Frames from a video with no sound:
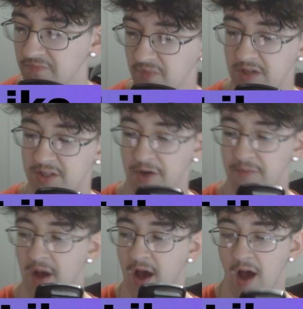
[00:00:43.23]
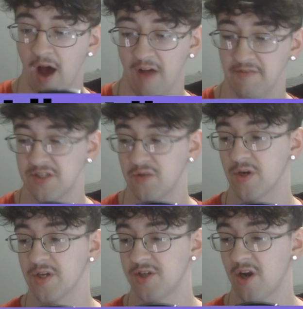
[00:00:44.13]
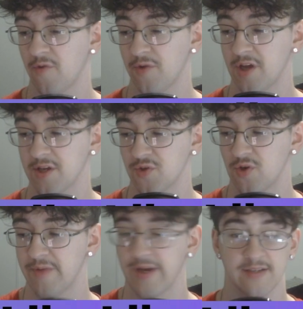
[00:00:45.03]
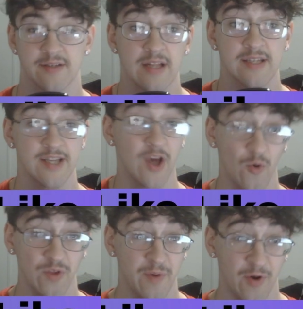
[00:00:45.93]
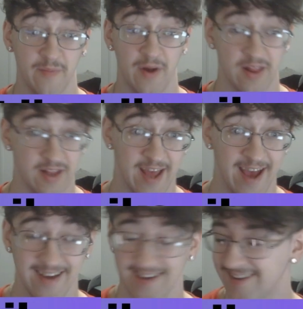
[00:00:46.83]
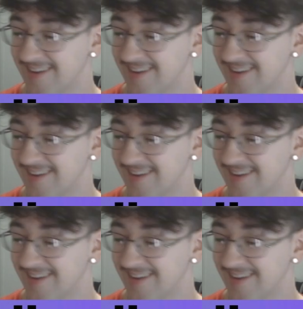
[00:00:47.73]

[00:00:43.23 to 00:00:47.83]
So obviously we're going to start off with Guzzlord because it's the only Pokemon in the deck.